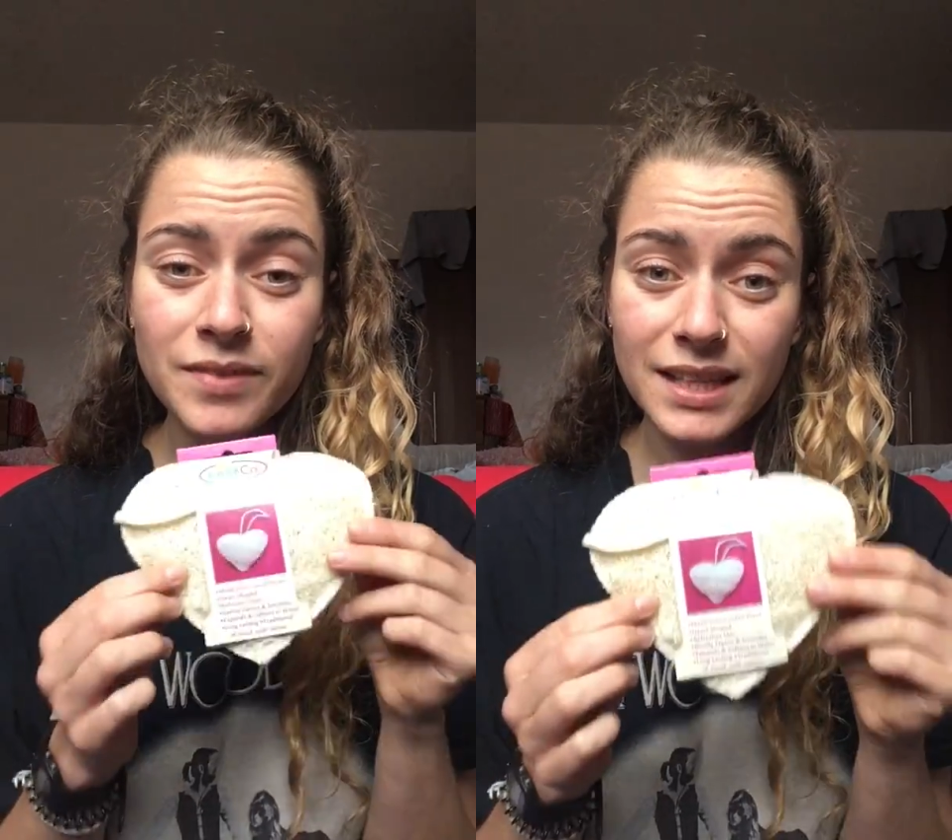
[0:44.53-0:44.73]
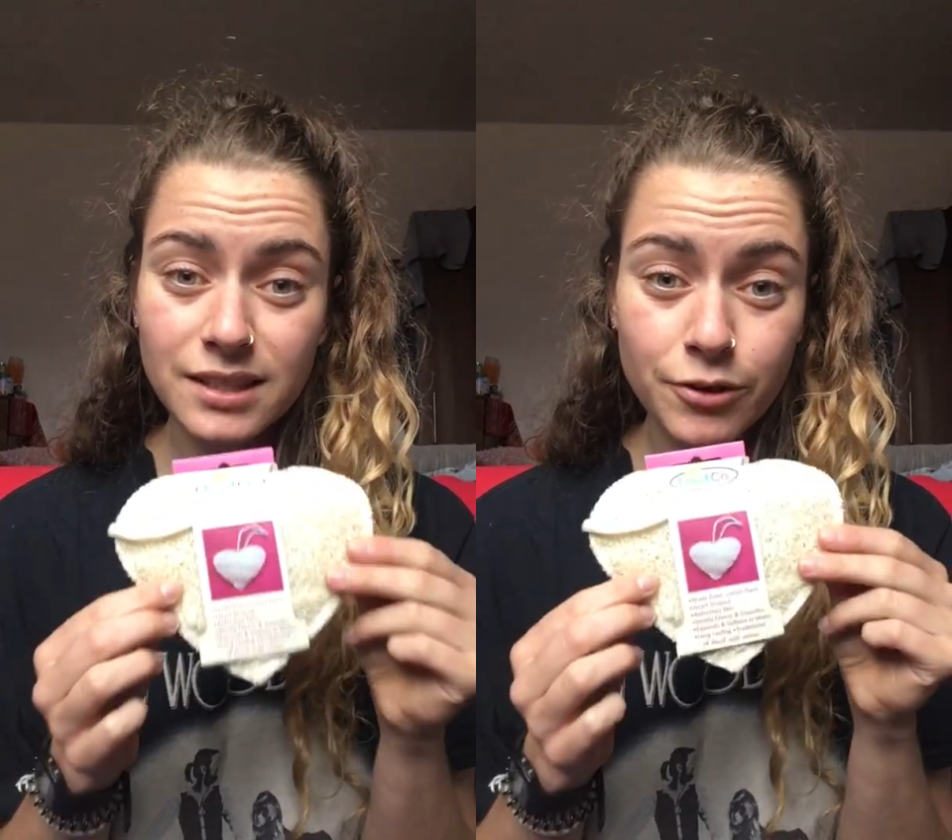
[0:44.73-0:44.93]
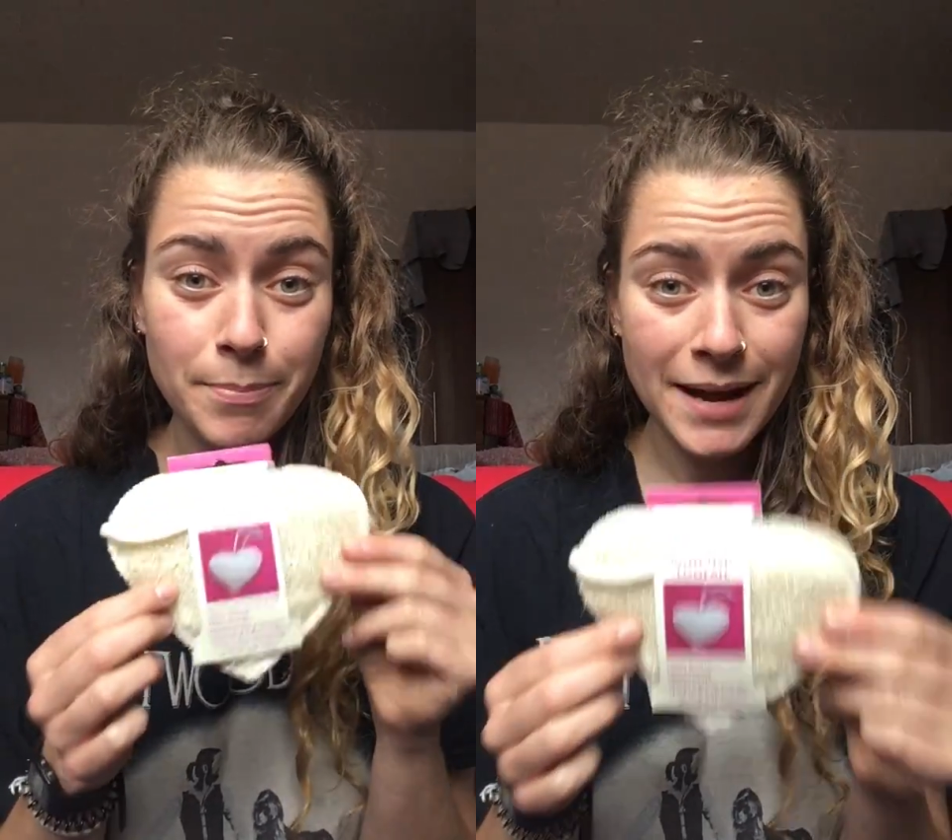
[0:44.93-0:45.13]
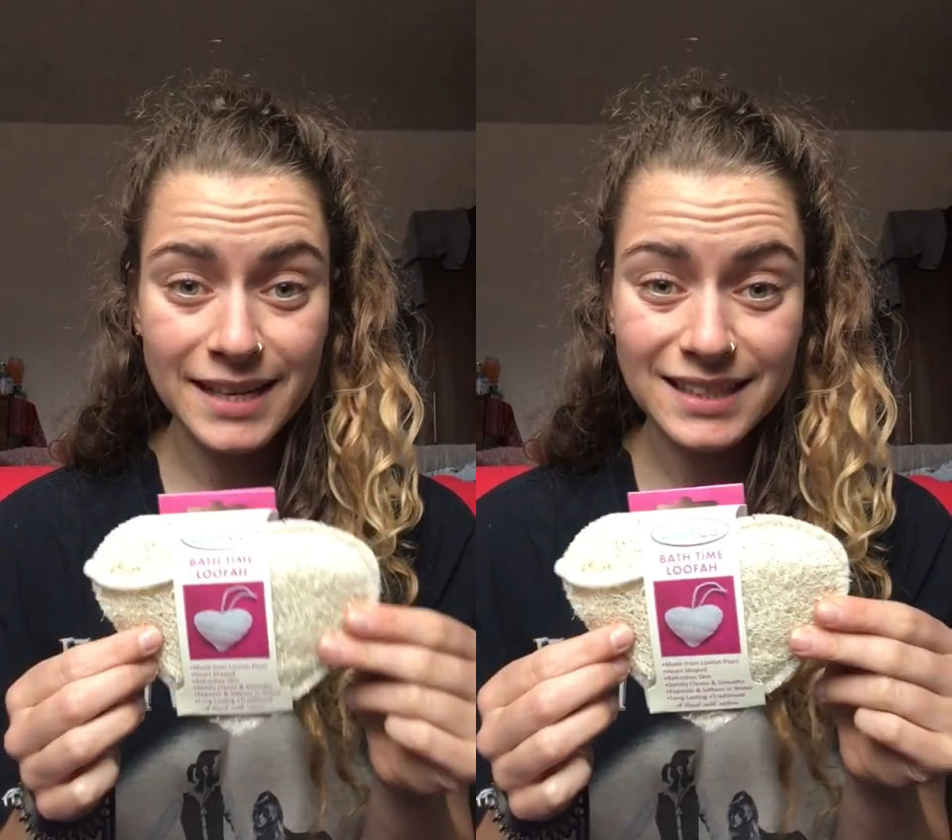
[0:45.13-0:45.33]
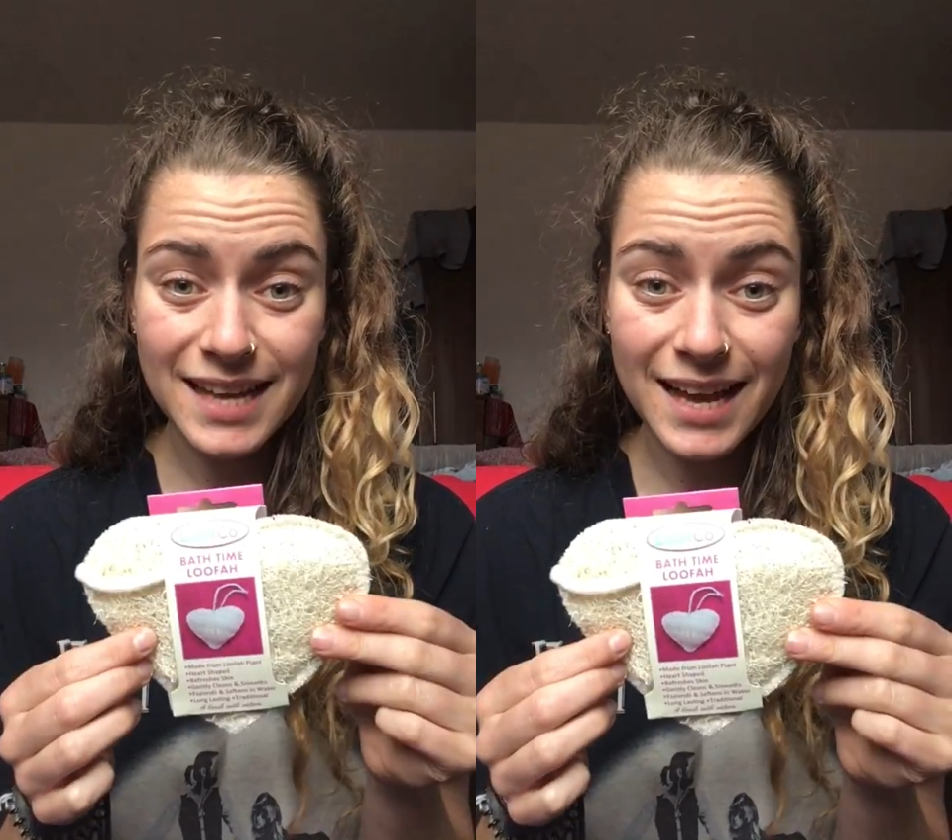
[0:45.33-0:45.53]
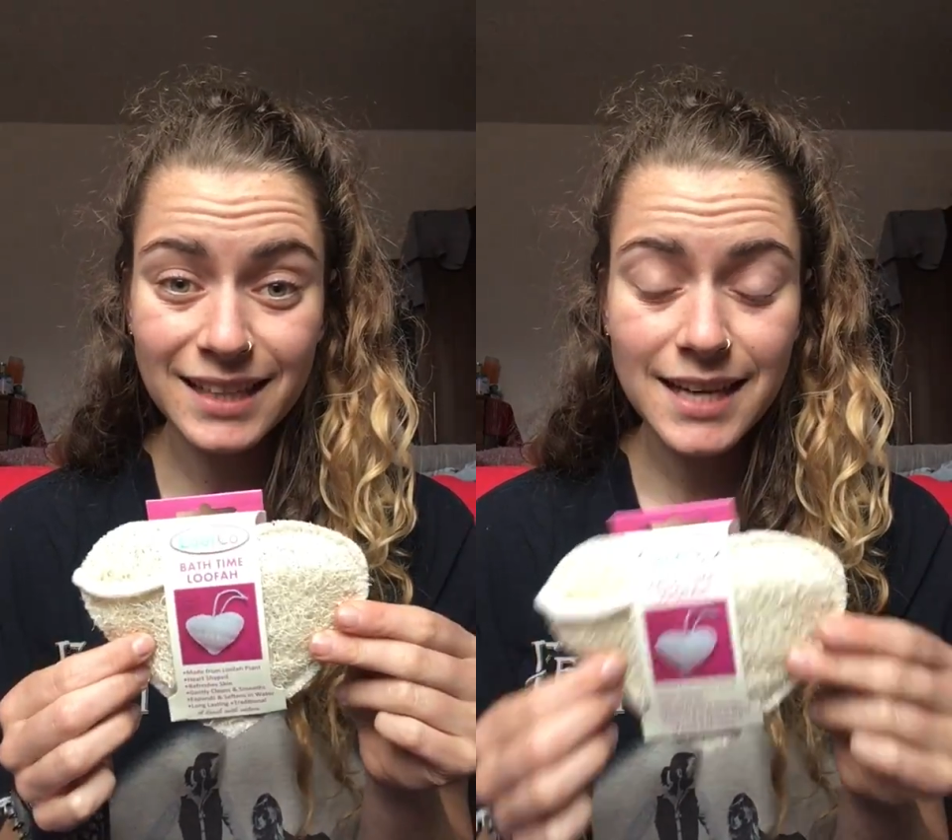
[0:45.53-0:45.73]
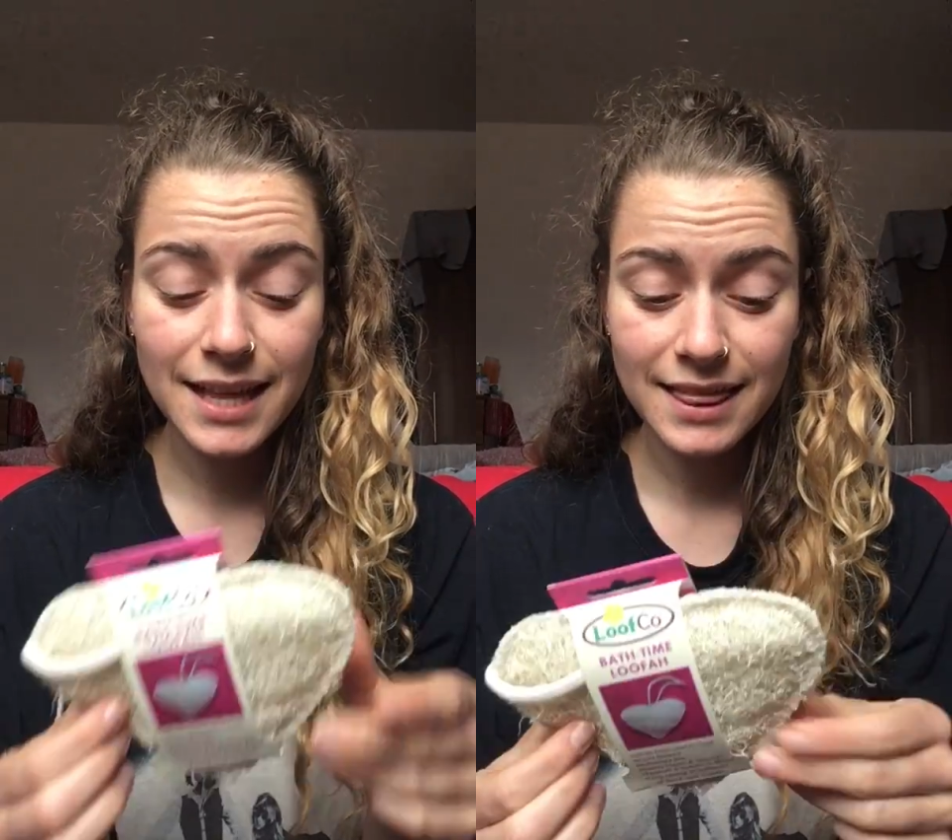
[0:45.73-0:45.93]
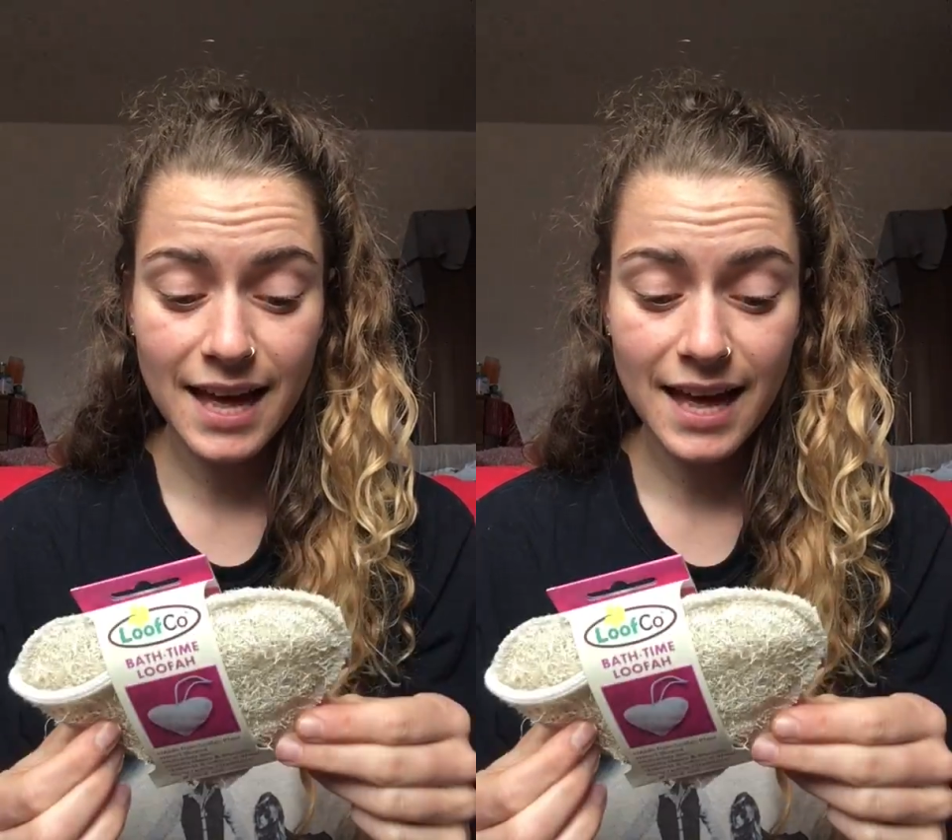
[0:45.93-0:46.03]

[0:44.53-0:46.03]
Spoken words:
These are amazing.